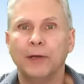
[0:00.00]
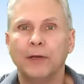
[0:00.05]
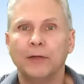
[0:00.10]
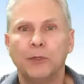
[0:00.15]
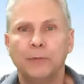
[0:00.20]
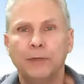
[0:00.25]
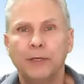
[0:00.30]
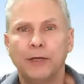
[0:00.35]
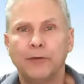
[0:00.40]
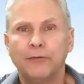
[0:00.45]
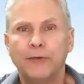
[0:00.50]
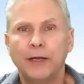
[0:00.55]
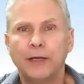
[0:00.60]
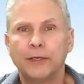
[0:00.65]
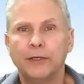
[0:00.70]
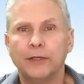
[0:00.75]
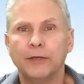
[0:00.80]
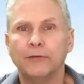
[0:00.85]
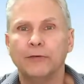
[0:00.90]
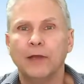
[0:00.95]
To be
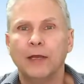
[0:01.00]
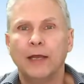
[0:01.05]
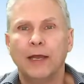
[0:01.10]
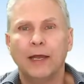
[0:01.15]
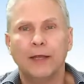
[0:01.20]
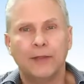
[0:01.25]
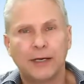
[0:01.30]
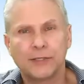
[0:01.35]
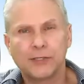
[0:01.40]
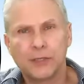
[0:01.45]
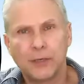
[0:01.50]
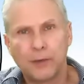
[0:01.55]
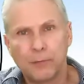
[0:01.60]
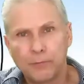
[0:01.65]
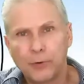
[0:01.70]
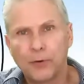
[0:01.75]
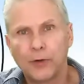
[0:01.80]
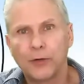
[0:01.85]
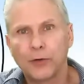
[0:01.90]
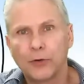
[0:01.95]
effective, and that's an
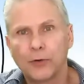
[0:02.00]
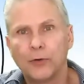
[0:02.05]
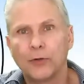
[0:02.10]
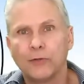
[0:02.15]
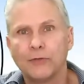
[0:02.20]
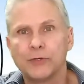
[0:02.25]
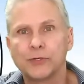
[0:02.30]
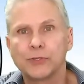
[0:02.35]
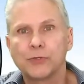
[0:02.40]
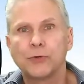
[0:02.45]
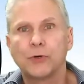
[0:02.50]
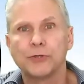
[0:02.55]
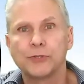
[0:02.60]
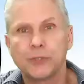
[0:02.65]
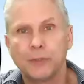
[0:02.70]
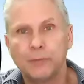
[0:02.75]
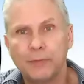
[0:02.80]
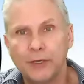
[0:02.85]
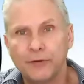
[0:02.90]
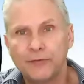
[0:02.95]
important goal of this course,
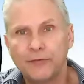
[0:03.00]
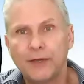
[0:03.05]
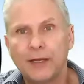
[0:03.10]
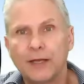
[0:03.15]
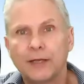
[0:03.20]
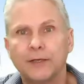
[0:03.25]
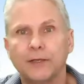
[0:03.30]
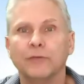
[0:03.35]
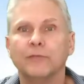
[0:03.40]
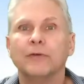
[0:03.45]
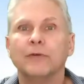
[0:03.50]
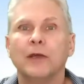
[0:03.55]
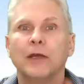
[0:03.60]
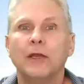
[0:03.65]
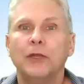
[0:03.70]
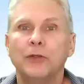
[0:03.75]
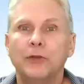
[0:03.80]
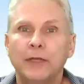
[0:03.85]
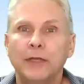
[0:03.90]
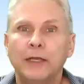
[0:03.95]
to be effective,
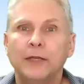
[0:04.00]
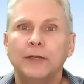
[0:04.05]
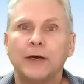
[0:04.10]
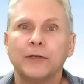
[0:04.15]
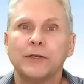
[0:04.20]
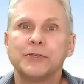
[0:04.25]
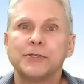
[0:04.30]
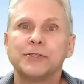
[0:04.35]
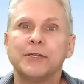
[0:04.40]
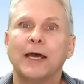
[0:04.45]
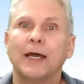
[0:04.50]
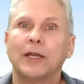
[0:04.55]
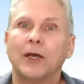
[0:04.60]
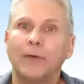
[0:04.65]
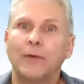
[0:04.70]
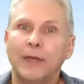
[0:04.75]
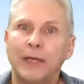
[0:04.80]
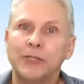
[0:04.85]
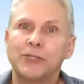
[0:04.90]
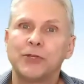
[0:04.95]
you need to understand
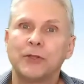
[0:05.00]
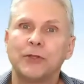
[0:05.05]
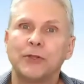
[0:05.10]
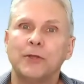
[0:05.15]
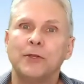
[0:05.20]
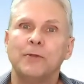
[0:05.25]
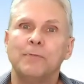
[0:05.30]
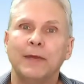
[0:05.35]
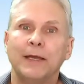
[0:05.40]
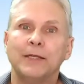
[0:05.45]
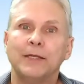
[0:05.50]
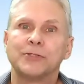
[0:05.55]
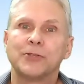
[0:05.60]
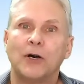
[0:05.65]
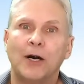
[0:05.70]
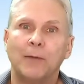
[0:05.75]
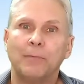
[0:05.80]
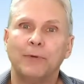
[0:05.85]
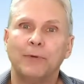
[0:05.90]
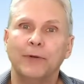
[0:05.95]
how each of the domains
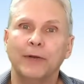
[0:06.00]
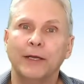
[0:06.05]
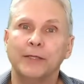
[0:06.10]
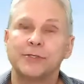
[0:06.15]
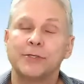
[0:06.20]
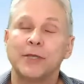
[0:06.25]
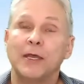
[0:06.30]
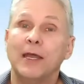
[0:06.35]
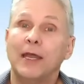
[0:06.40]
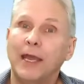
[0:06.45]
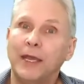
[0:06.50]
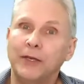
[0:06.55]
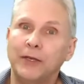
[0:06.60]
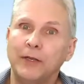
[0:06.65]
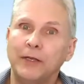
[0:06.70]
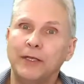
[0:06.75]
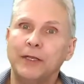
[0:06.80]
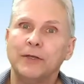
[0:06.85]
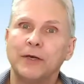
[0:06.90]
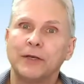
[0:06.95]
operates, and you
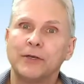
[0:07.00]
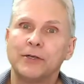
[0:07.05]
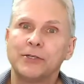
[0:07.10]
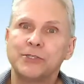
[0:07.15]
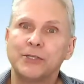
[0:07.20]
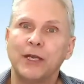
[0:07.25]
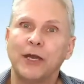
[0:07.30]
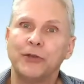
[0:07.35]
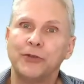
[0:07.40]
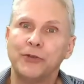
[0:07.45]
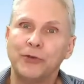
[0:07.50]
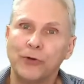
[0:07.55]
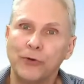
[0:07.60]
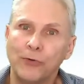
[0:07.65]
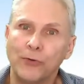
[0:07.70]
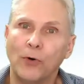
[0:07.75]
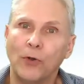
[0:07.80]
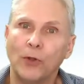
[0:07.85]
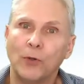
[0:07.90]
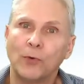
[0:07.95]
need to understand your
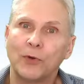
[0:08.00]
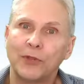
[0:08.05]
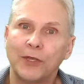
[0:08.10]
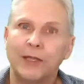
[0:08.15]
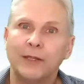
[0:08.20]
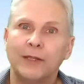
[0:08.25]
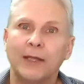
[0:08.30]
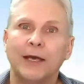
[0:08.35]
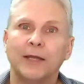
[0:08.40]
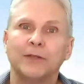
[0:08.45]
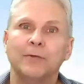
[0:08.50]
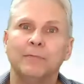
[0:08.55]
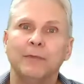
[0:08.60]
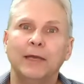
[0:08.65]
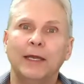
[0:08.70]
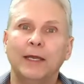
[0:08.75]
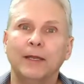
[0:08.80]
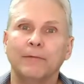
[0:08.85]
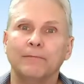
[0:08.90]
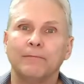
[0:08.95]
role within that
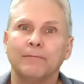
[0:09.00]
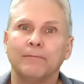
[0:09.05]
domain.